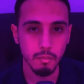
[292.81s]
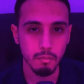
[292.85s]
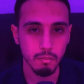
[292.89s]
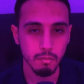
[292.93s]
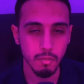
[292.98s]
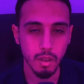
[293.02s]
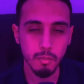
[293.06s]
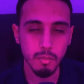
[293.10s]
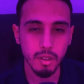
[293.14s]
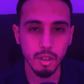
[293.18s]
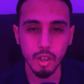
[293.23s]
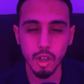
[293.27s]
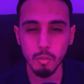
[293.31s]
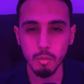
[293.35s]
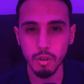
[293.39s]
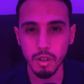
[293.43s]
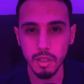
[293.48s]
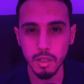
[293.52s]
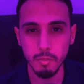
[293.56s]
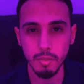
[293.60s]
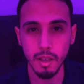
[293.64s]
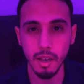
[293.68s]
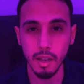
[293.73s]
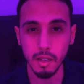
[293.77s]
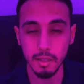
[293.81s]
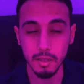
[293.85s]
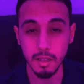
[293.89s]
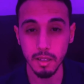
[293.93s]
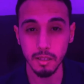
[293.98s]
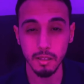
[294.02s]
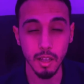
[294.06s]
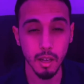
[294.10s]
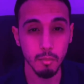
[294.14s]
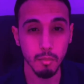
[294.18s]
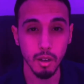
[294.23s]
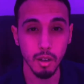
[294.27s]
Maybe the community behind
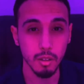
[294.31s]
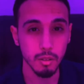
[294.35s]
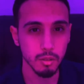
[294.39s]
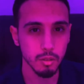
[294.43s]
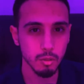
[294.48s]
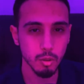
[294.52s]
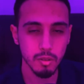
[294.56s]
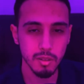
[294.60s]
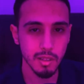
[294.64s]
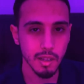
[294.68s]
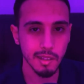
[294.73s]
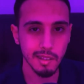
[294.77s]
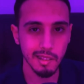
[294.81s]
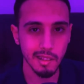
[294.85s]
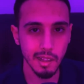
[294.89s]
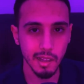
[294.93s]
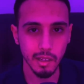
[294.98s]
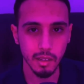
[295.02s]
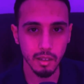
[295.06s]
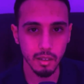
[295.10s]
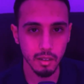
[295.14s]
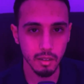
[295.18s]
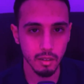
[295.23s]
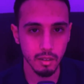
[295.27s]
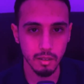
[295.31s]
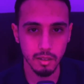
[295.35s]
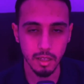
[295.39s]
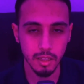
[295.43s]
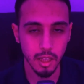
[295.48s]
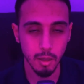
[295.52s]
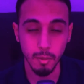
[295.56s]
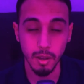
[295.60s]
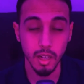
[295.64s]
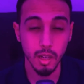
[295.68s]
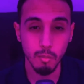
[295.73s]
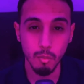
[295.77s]
Saitama does not like
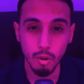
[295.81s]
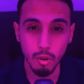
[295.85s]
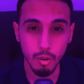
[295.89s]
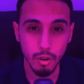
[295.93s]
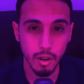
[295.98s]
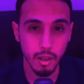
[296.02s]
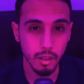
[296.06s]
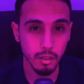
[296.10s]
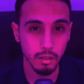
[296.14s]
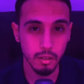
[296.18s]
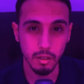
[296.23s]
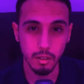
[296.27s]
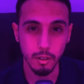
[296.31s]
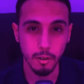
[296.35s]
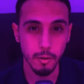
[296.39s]
Saitama anymore, and